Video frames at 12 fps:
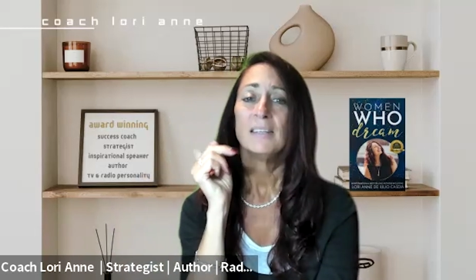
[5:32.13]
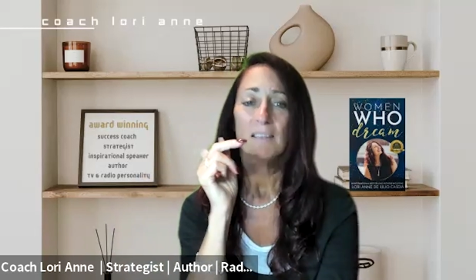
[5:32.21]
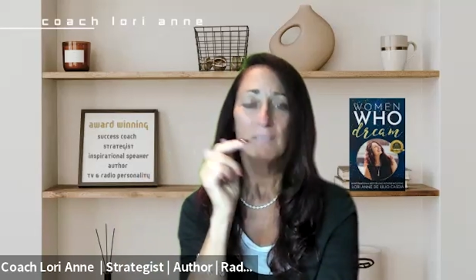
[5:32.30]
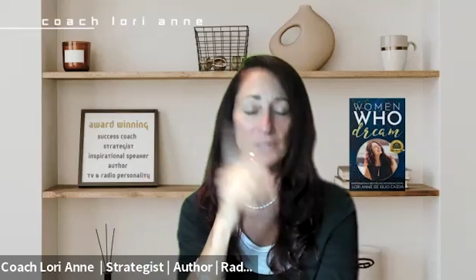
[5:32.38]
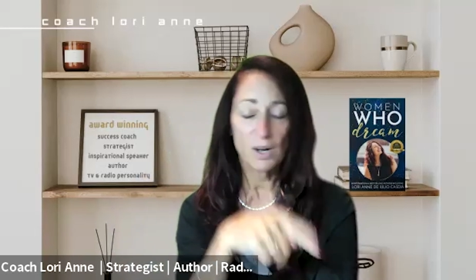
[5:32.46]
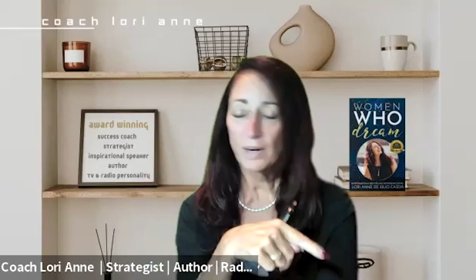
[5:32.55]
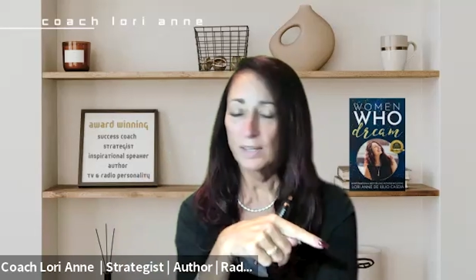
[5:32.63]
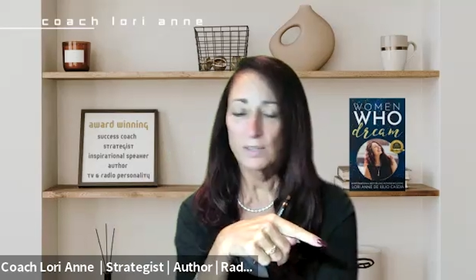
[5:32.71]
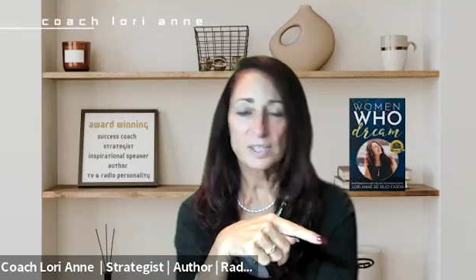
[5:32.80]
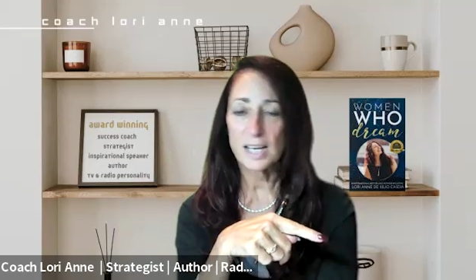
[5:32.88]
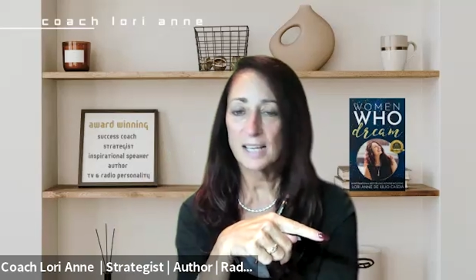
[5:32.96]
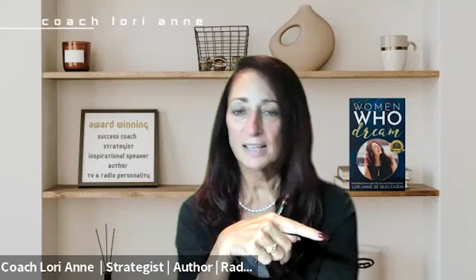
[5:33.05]
If you don't
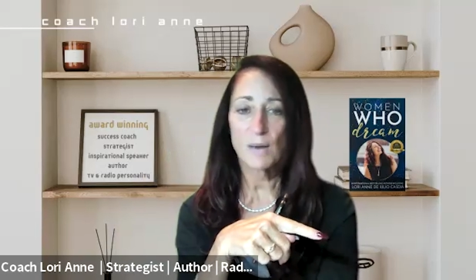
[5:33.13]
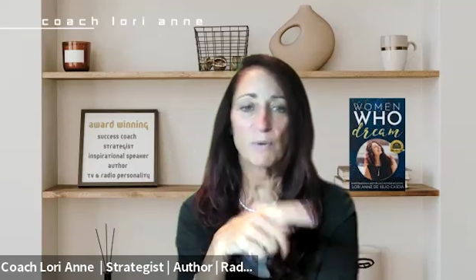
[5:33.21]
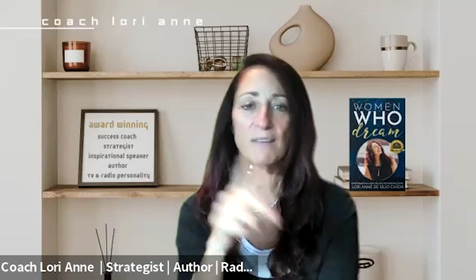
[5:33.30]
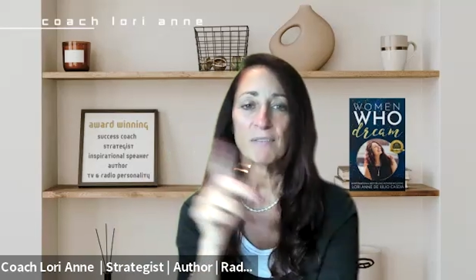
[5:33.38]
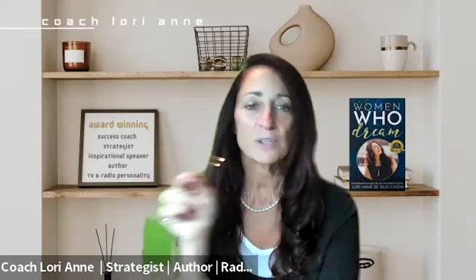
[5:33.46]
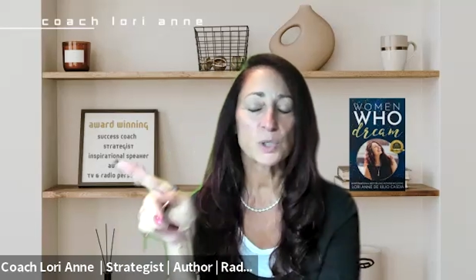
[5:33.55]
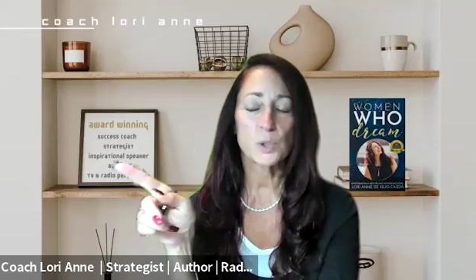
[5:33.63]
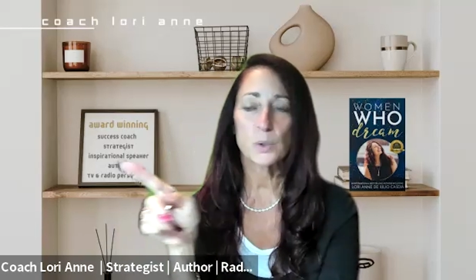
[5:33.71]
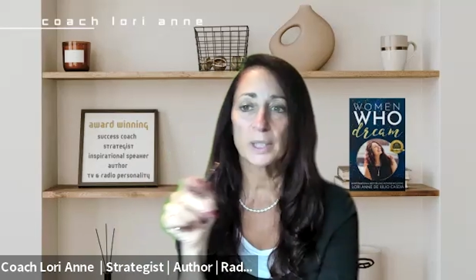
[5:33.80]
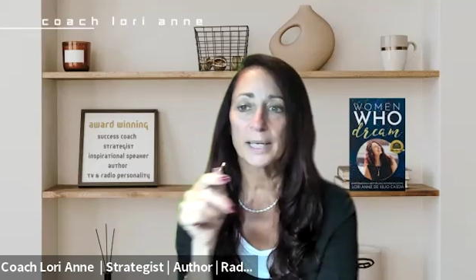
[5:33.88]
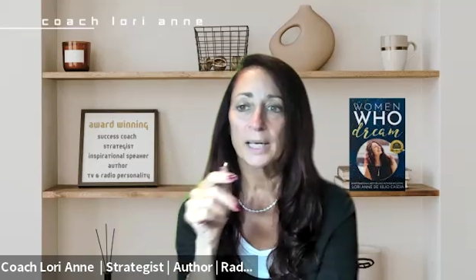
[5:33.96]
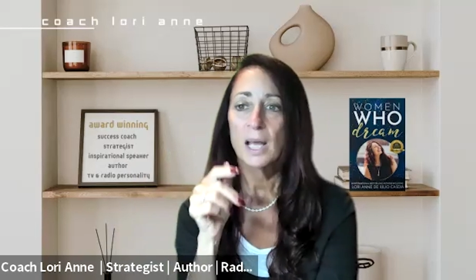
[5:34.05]
understand that reference,
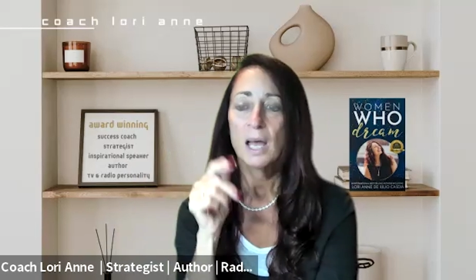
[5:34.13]
Google it.